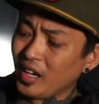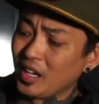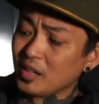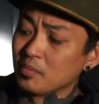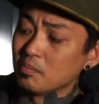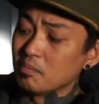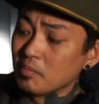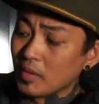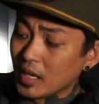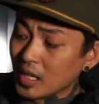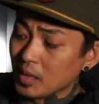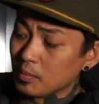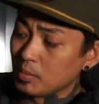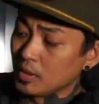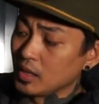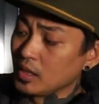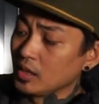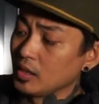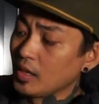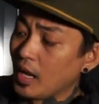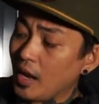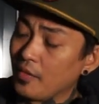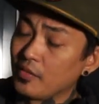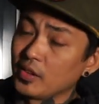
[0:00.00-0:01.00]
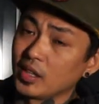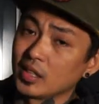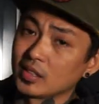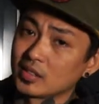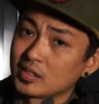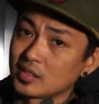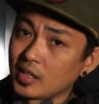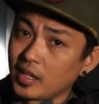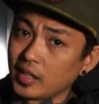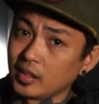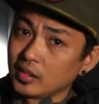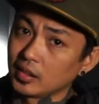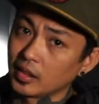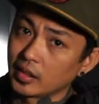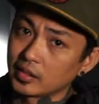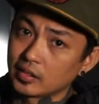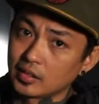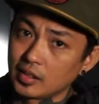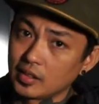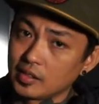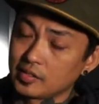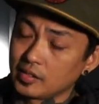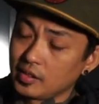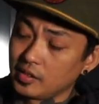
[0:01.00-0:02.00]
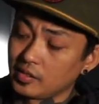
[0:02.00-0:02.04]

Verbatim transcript: And maybe having it tight like this